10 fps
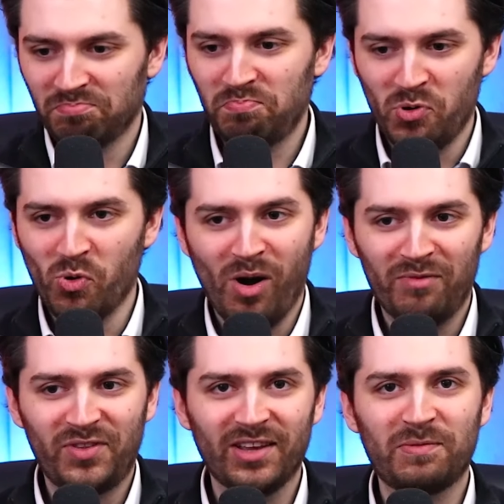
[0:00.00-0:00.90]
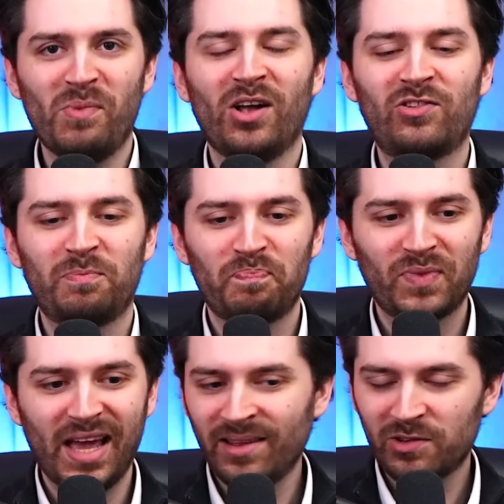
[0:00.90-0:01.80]
pull off this much
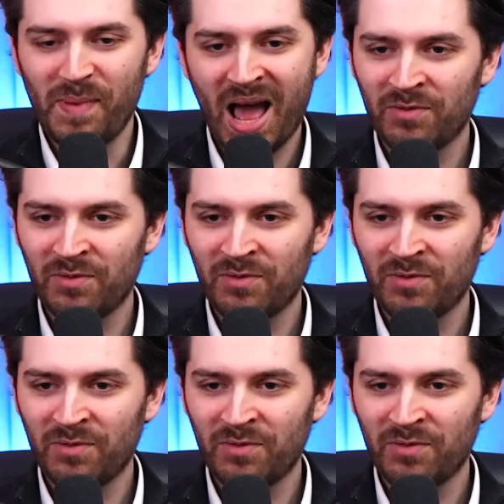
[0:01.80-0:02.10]
in the span of